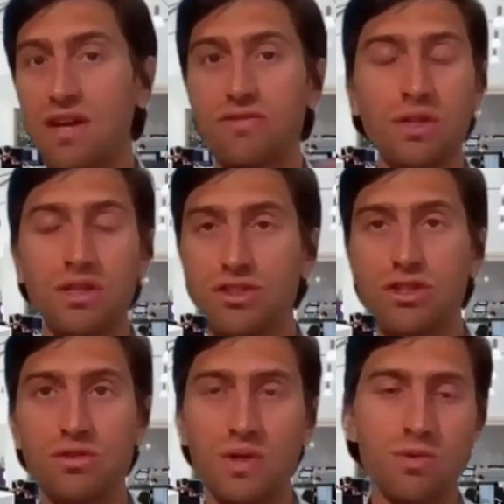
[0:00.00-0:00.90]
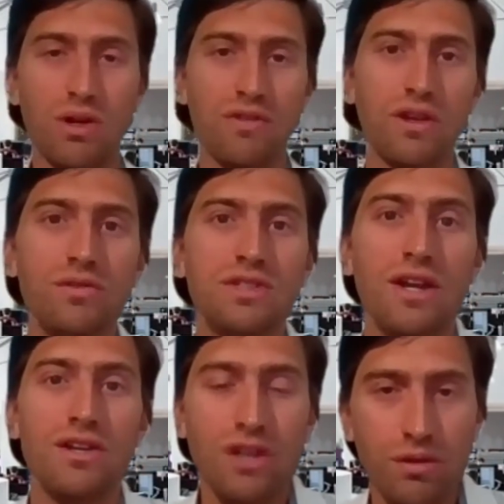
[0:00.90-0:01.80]
And therefore you can choose which one of those
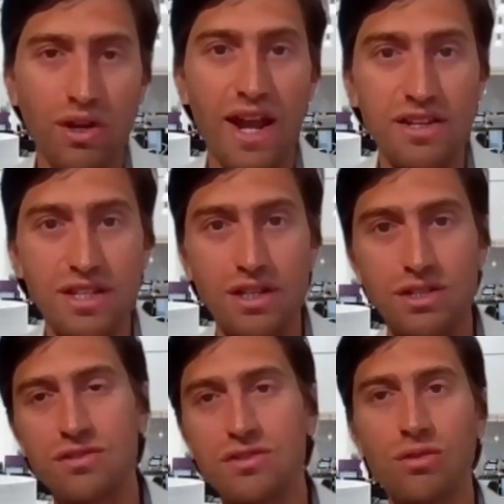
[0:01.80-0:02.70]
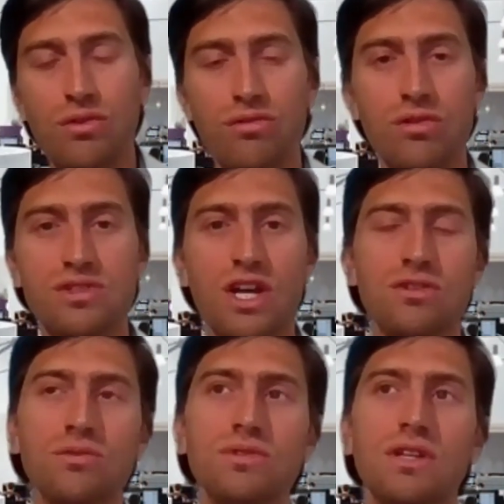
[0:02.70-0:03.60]
gets shown on annotations or through
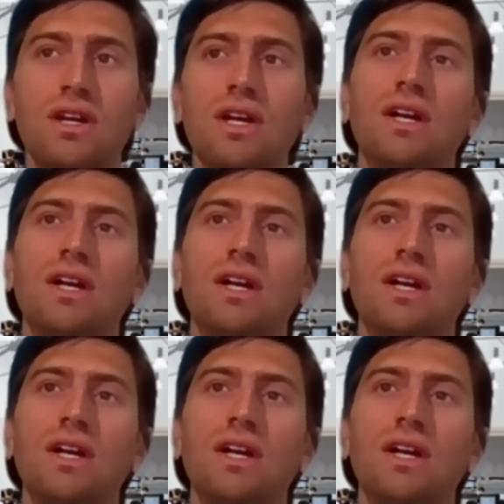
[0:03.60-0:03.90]
schedules.